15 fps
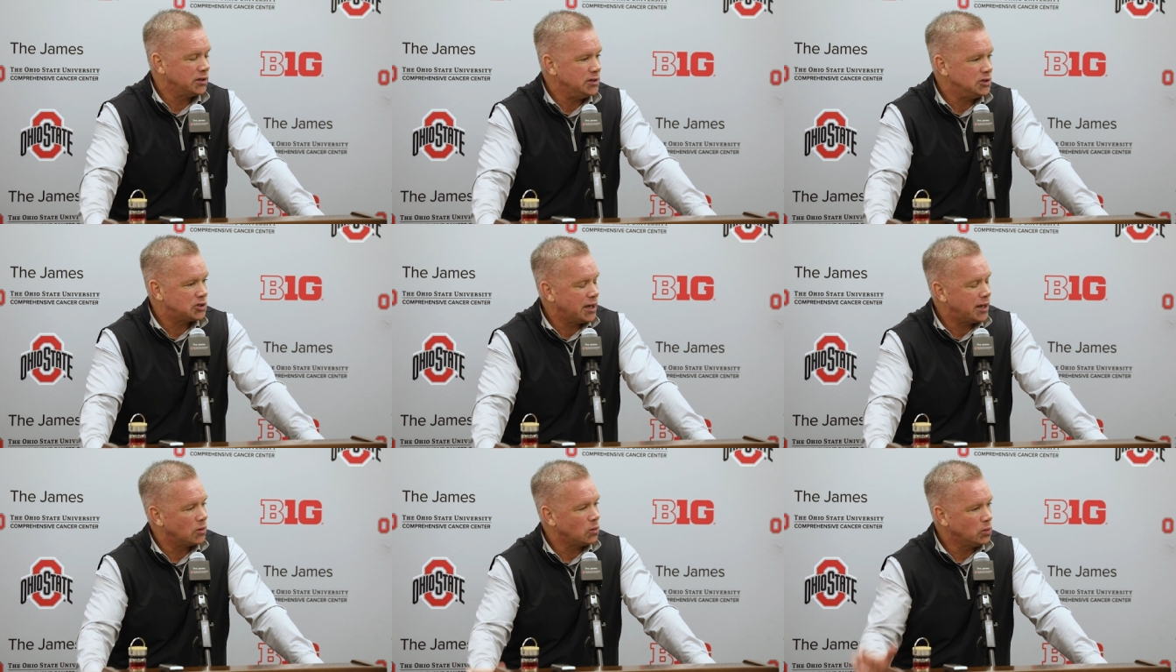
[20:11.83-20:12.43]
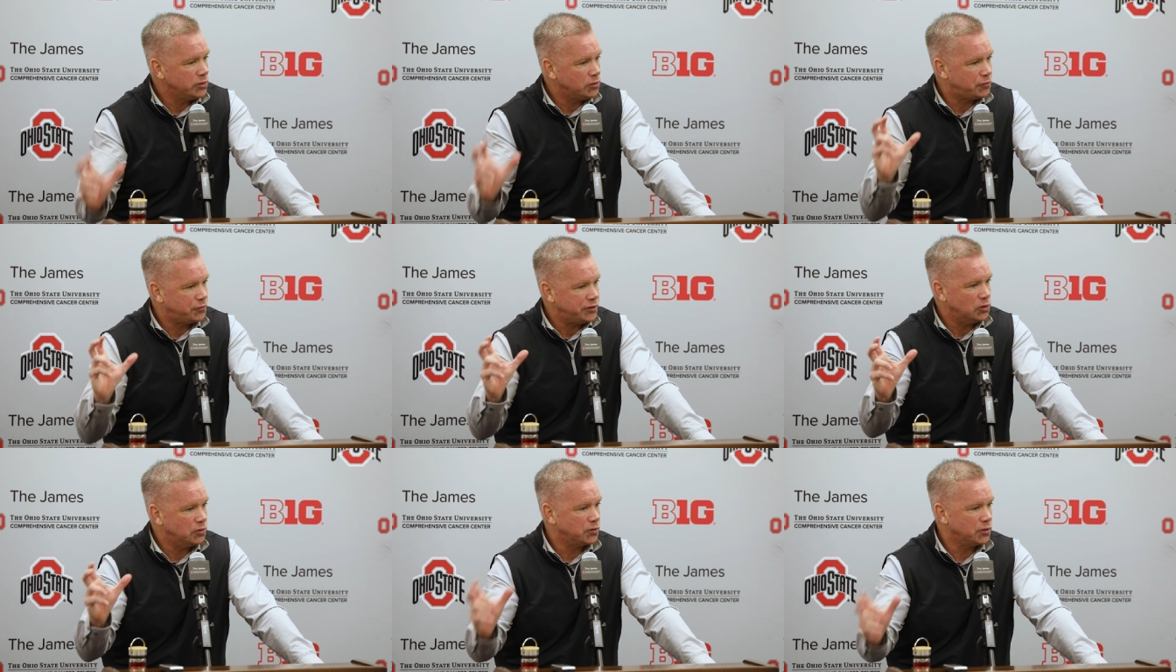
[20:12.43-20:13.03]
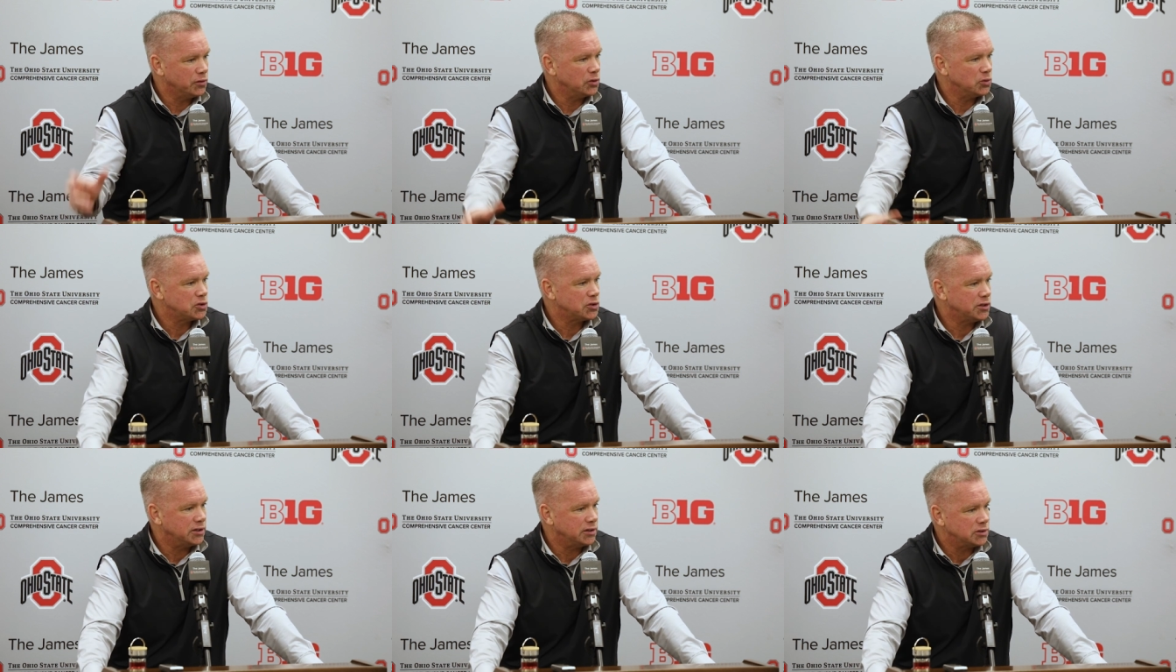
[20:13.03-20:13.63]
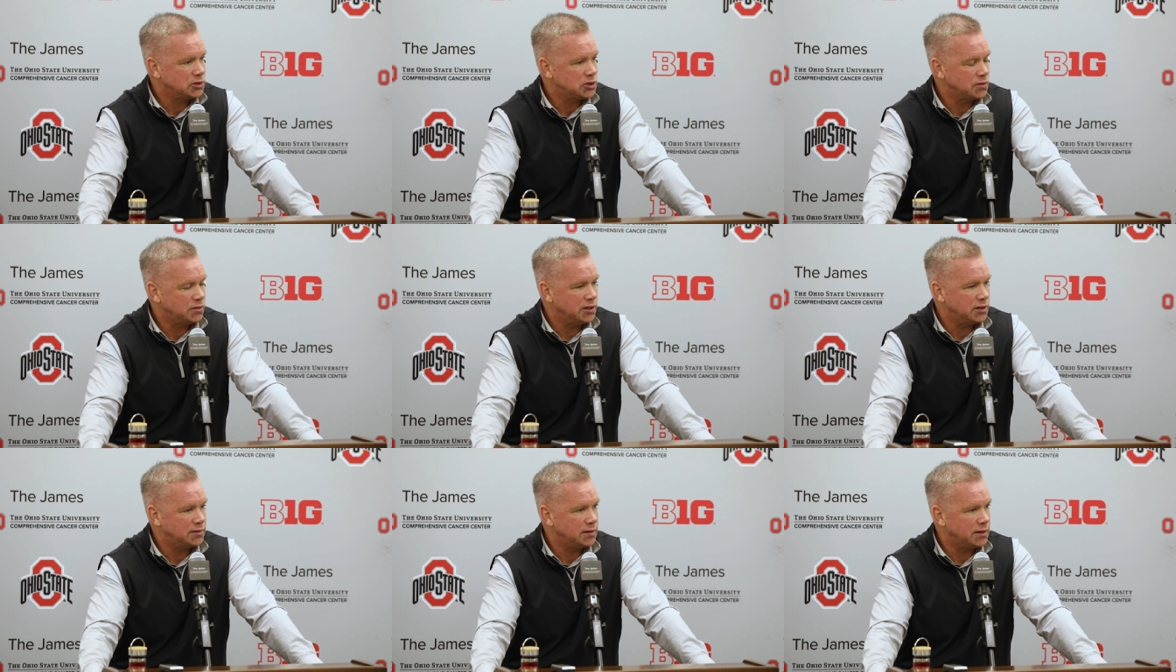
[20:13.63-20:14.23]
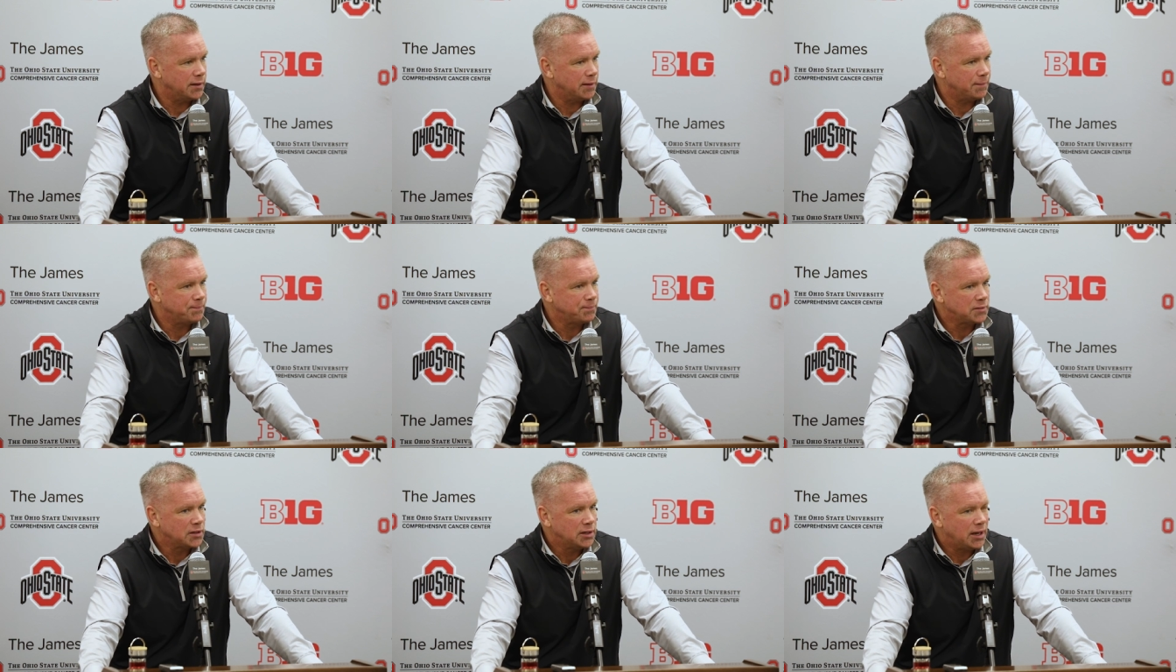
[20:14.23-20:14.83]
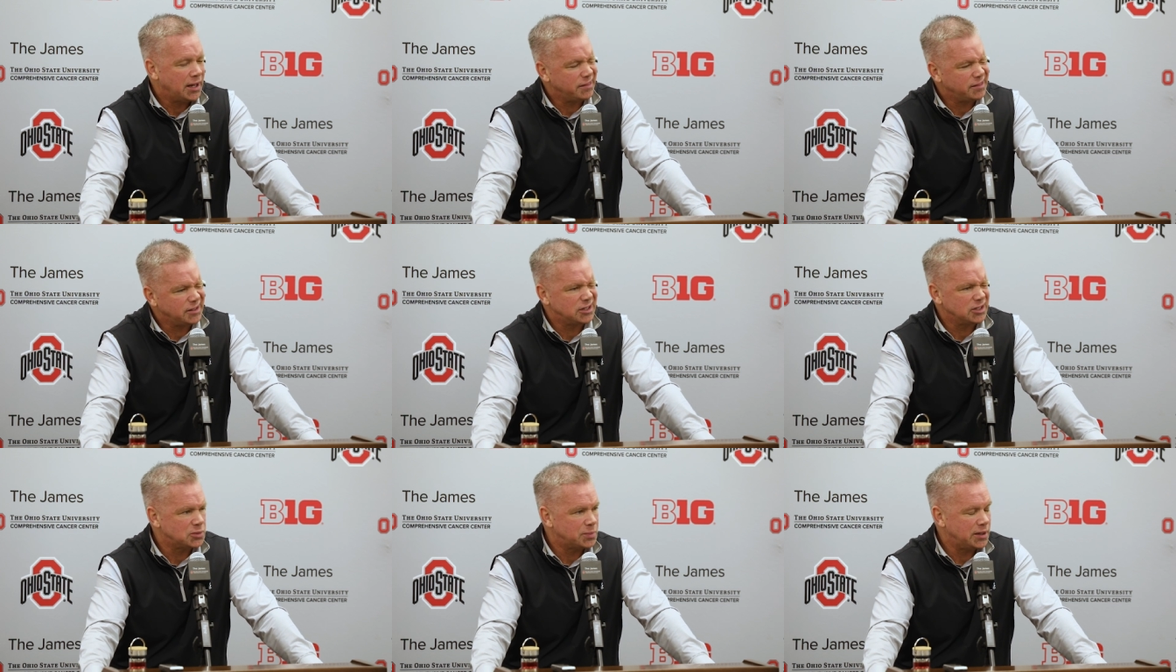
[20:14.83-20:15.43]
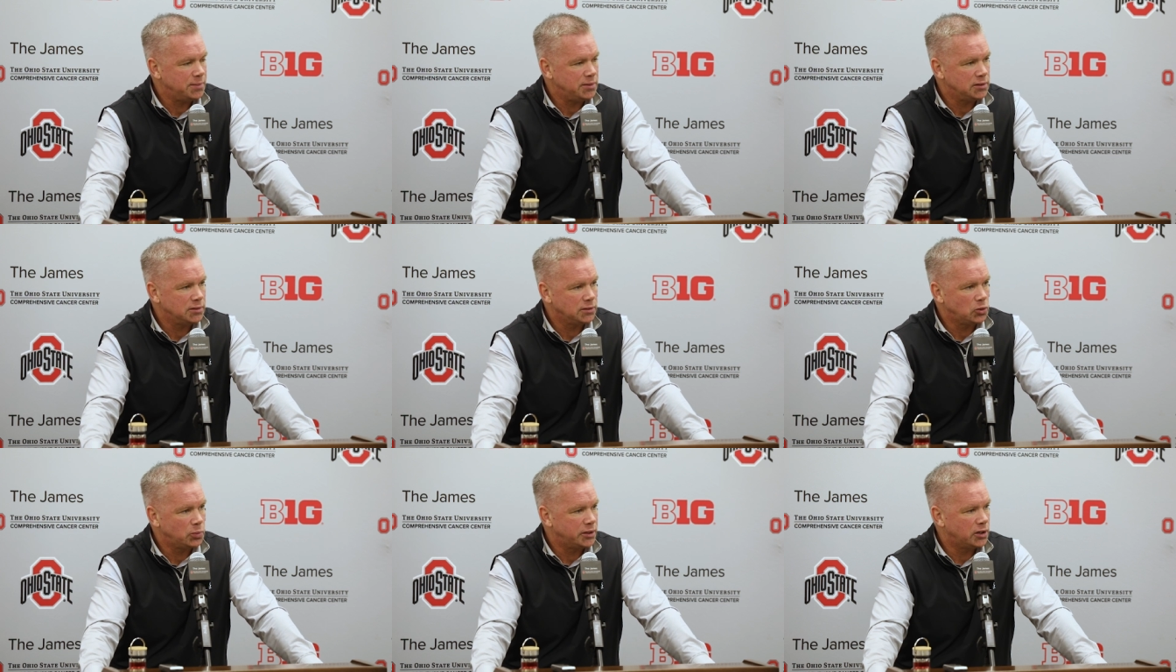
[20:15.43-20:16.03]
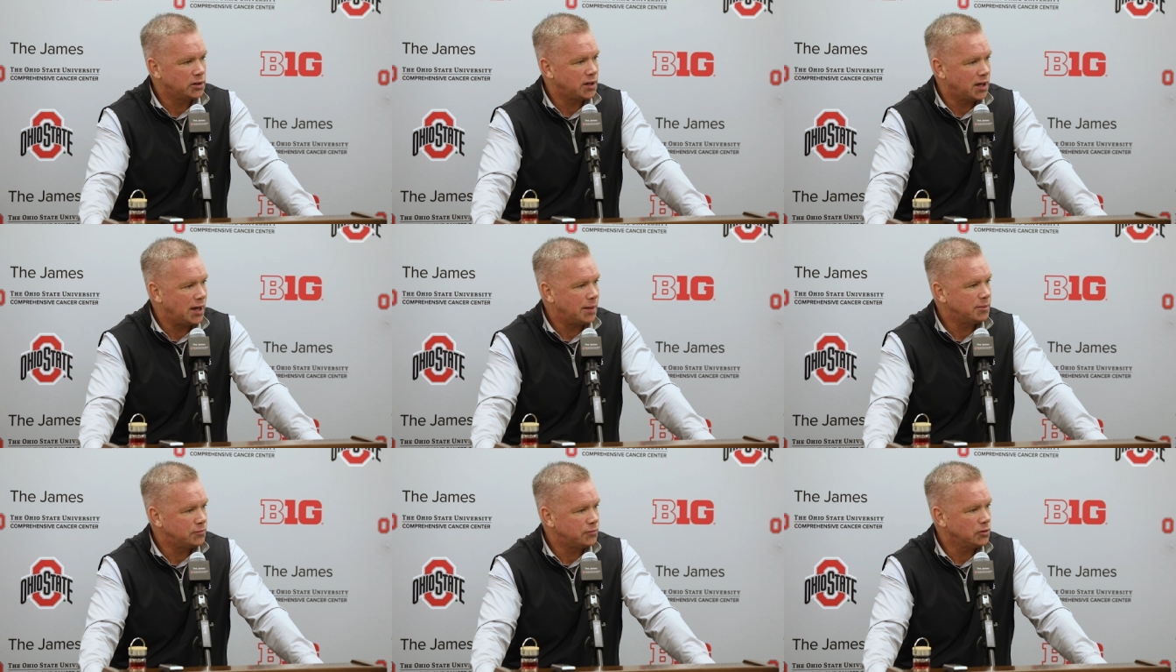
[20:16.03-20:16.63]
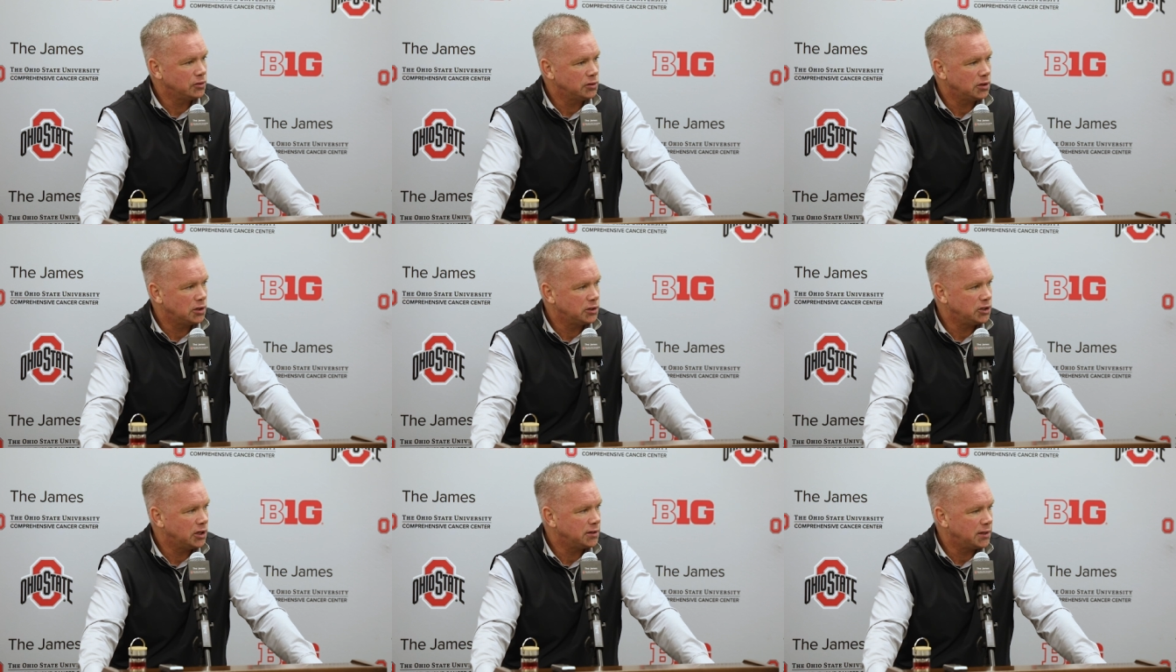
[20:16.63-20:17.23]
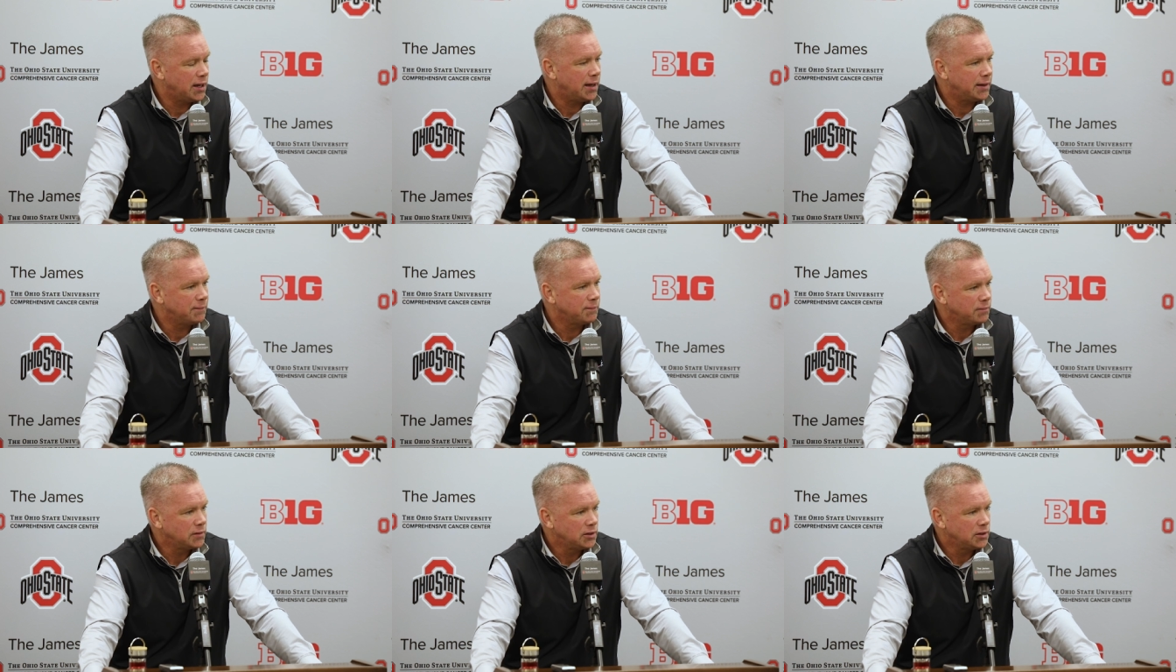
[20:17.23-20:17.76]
He's got a real feel for those things that um, I think is maybe a little bit uncommon for a young guy.